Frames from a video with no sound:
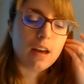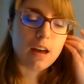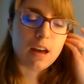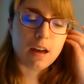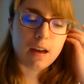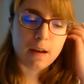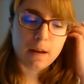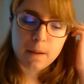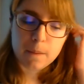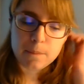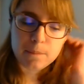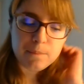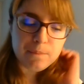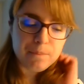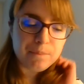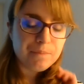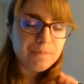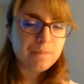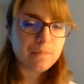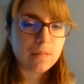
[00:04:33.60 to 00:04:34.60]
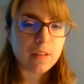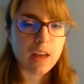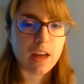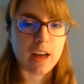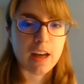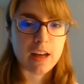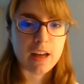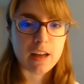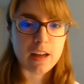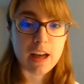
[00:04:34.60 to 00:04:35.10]

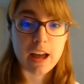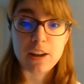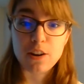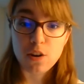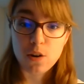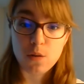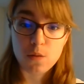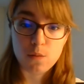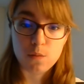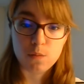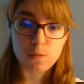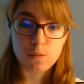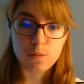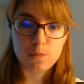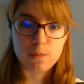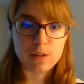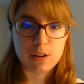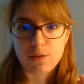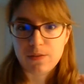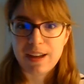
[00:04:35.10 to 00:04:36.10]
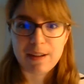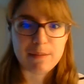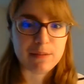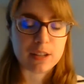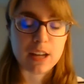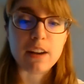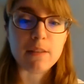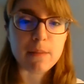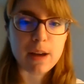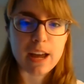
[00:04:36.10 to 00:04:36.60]
I know, that was
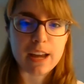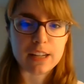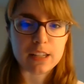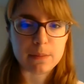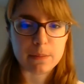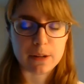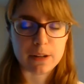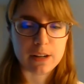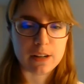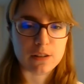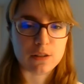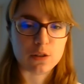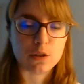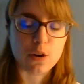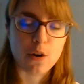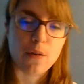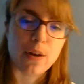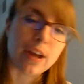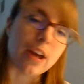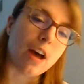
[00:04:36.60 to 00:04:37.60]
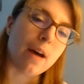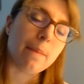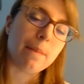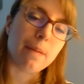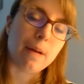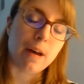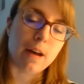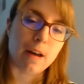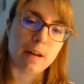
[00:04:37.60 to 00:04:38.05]
kind of my experience growing up.